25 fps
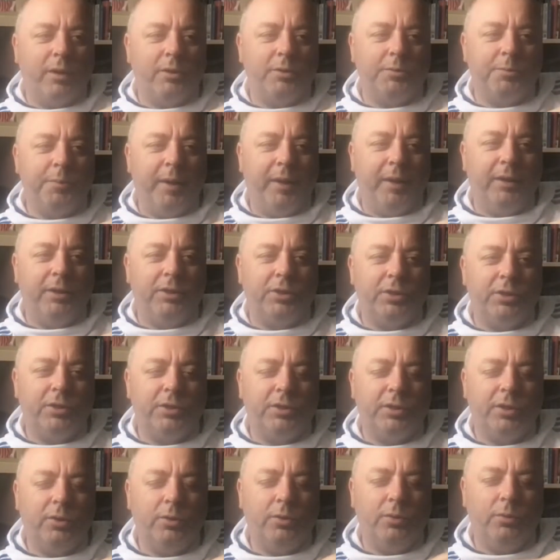
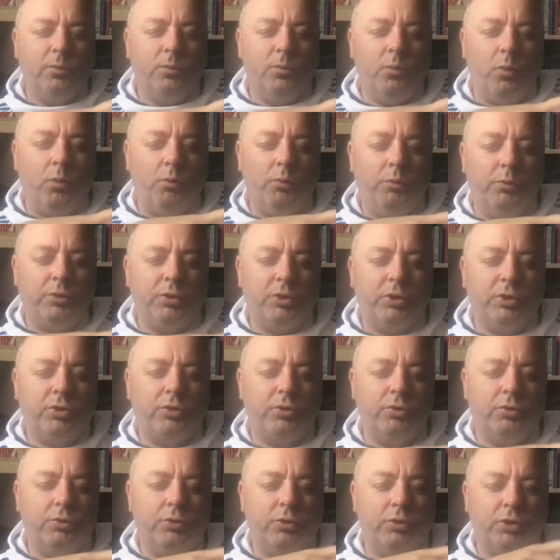managers who want to
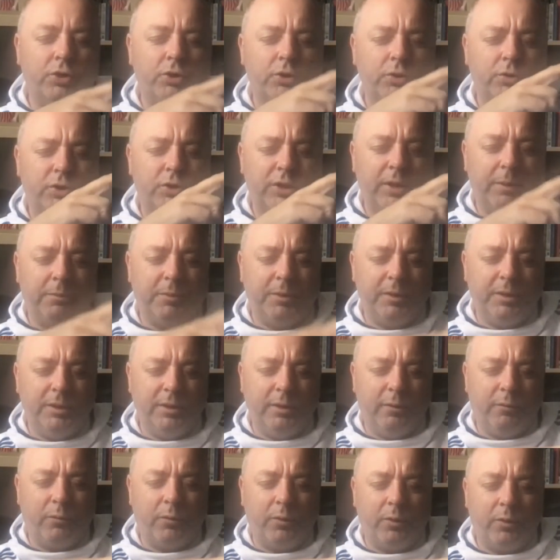do something
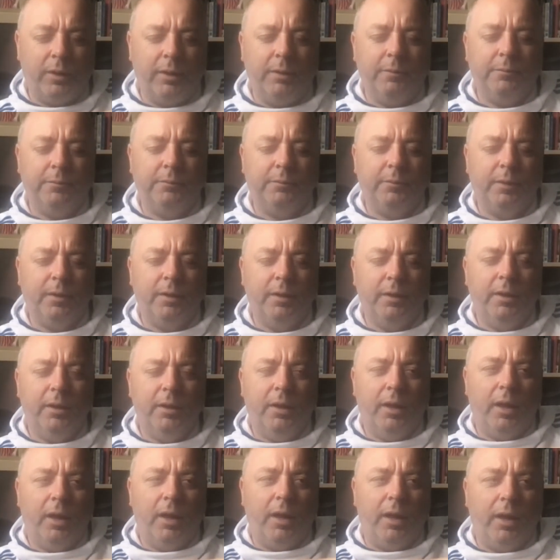differently.
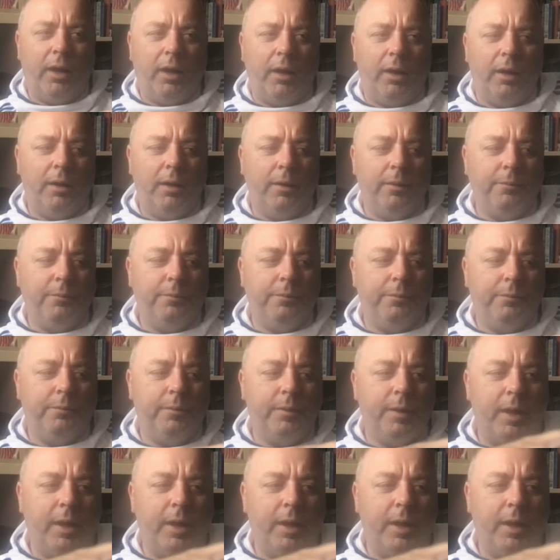And